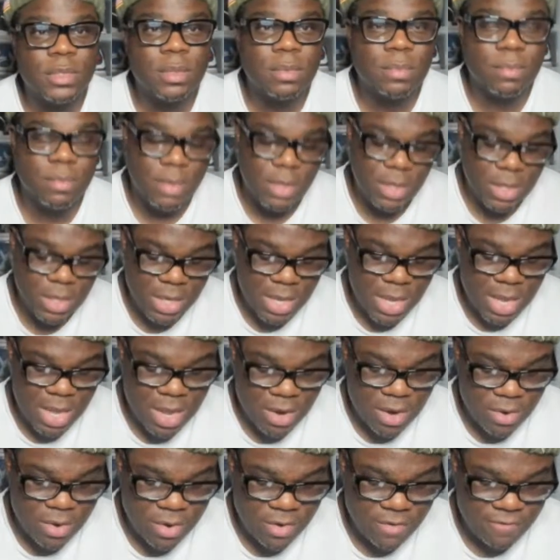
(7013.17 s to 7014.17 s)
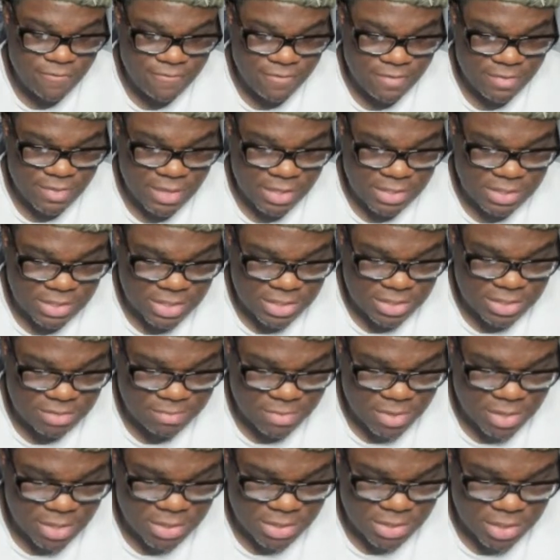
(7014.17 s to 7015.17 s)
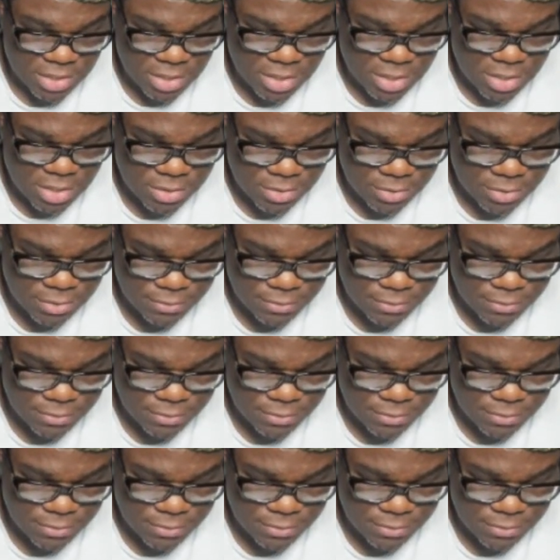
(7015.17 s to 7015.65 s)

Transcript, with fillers: We got an hour and 56 minutes, y'all.